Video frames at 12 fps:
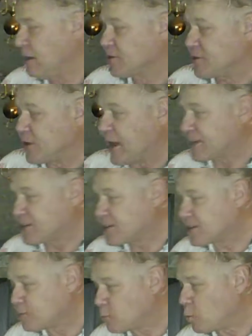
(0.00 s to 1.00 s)
so
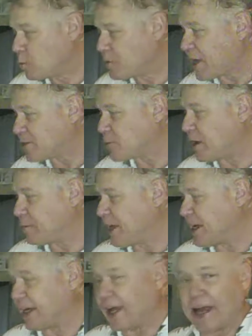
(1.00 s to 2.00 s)
that's what I'm
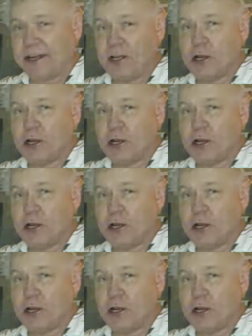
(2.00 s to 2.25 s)
getting at.